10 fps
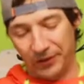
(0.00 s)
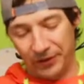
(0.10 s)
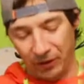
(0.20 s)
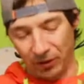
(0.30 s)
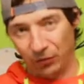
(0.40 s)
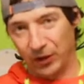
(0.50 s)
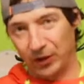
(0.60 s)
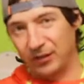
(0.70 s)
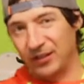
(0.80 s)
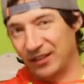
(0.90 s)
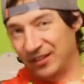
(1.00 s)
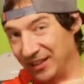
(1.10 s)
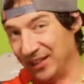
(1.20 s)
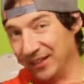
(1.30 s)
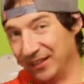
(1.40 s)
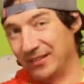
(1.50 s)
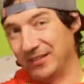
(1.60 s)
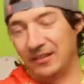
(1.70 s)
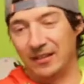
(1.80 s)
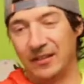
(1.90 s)
Well, the good thing is that
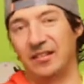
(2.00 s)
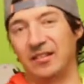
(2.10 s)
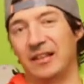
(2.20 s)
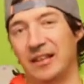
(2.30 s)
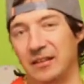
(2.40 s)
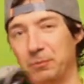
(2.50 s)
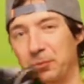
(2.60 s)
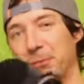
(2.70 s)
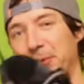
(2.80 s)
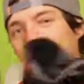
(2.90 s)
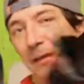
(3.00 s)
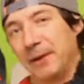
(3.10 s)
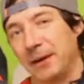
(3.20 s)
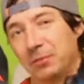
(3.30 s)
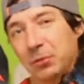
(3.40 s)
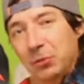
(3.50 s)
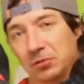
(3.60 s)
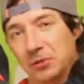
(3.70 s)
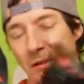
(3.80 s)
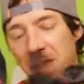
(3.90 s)
this ski is like a proper Alpine
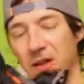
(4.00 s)
boot.